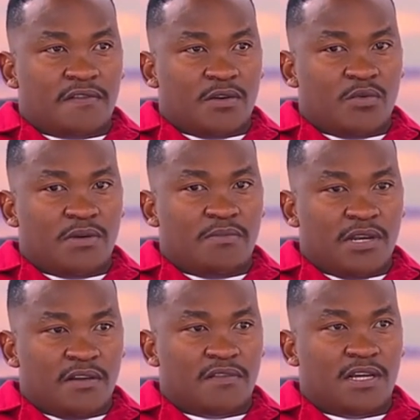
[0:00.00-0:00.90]
and we
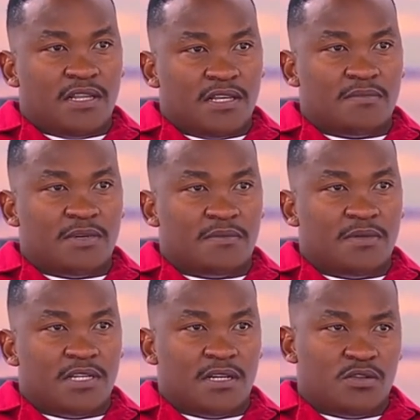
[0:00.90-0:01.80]
believe that this must
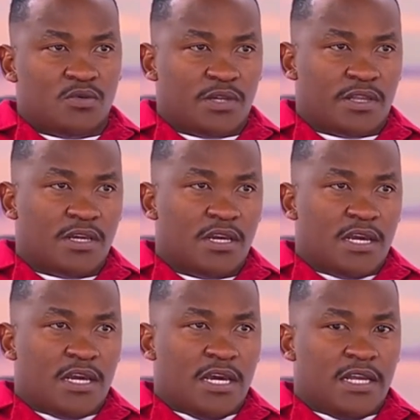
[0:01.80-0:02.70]
be dealt with
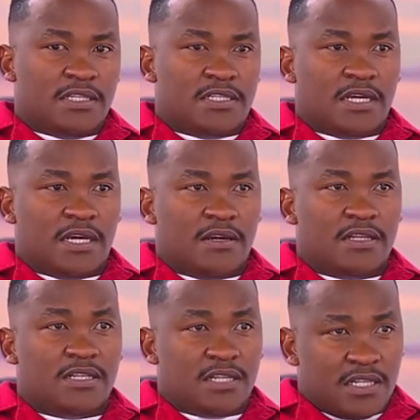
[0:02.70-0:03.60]
and
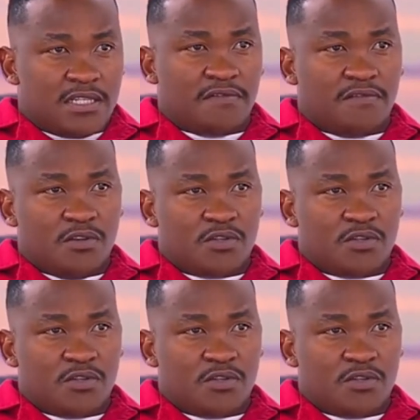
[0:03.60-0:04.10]
decisively.